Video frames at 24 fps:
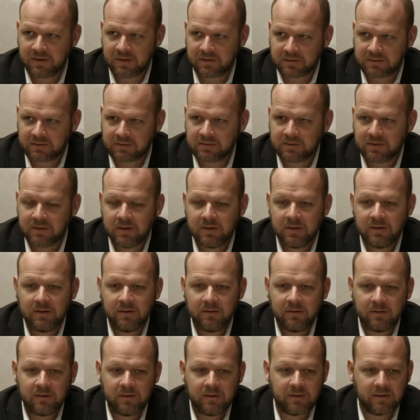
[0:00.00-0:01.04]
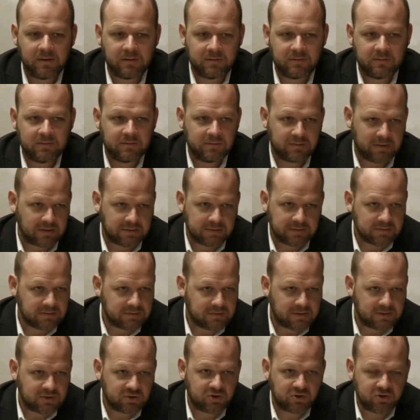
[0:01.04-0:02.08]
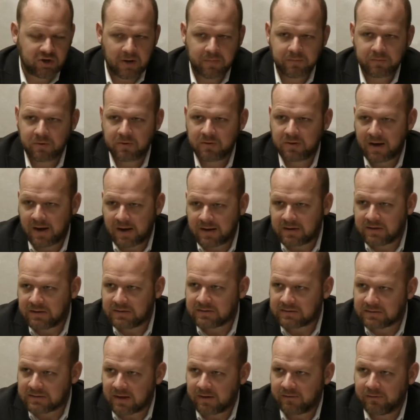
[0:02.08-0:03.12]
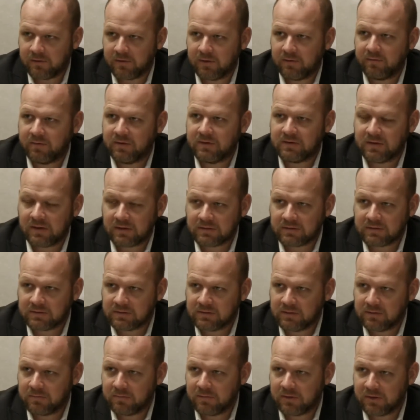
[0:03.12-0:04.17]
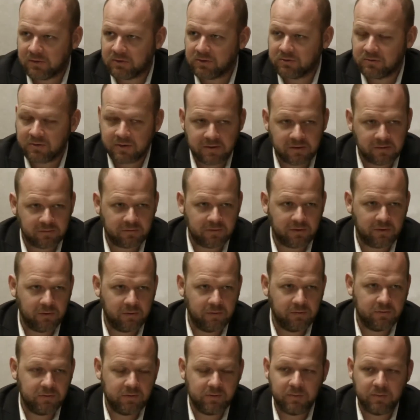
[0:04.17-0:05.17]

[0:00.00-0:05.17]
Texas. In Texas, that's Chapter 97 of the Texas Administrative Code.